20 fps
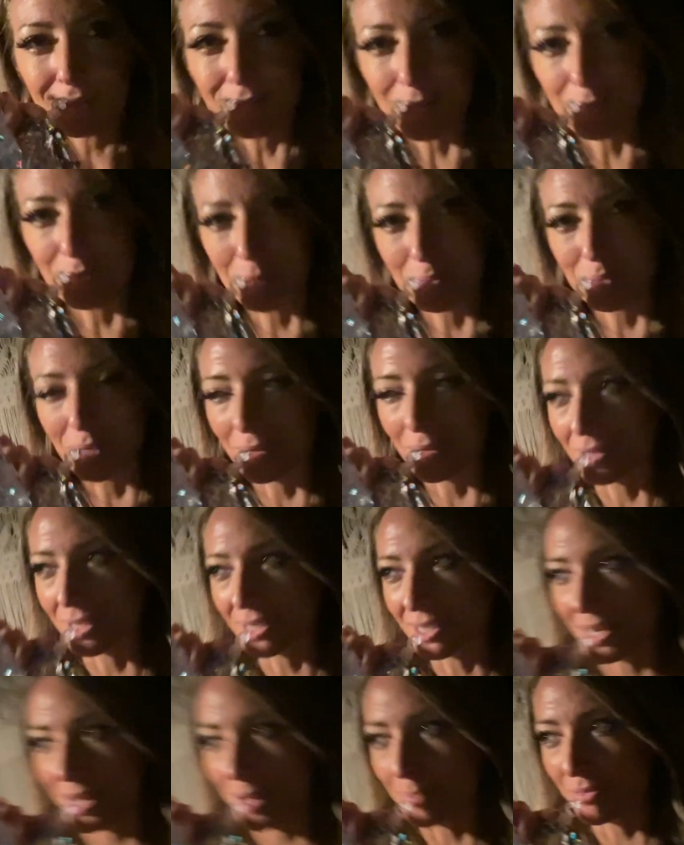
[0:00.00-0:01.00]
So I'm gonna blow
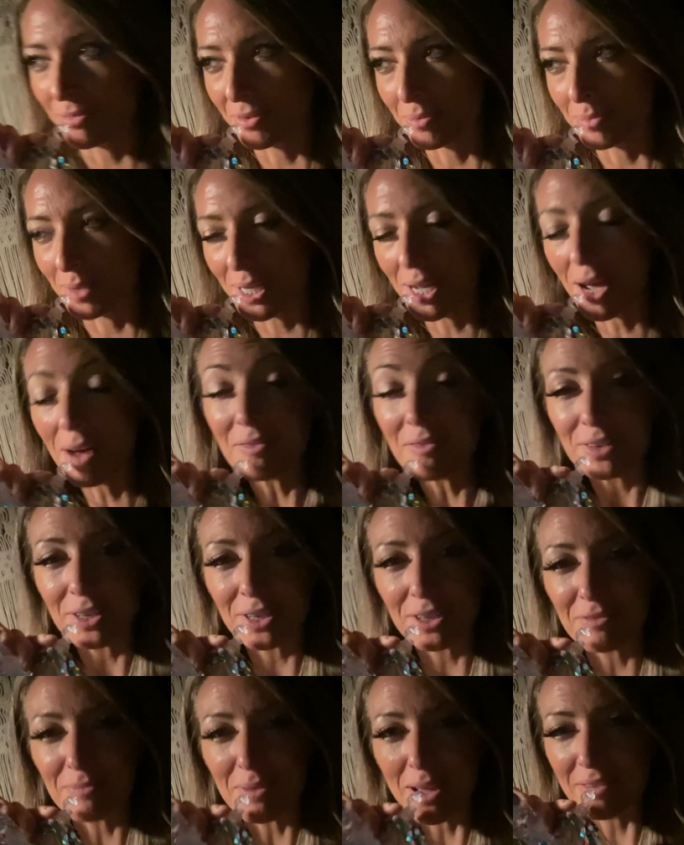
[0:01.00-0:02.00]
this up from the comfort
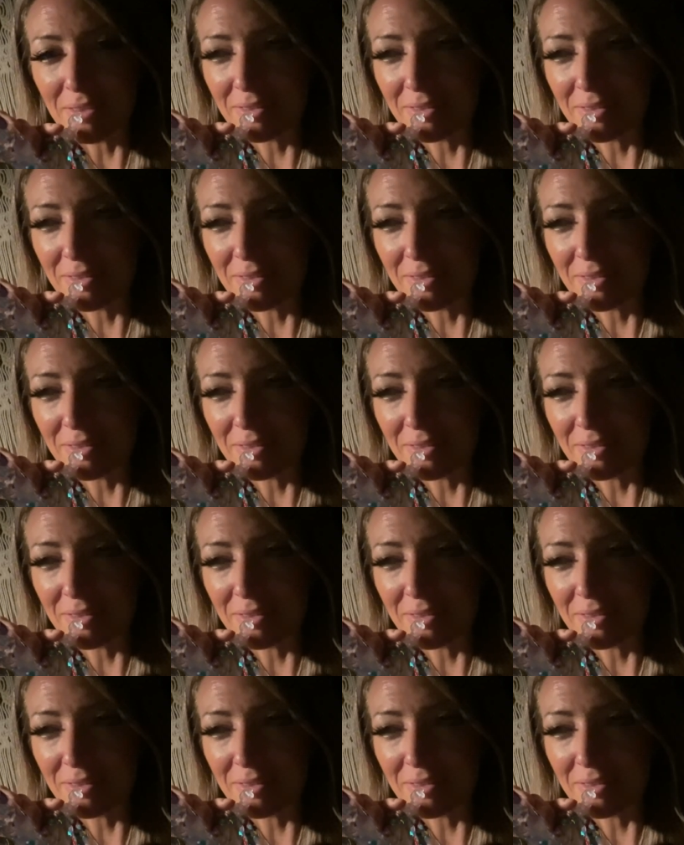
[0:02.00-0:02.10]
of my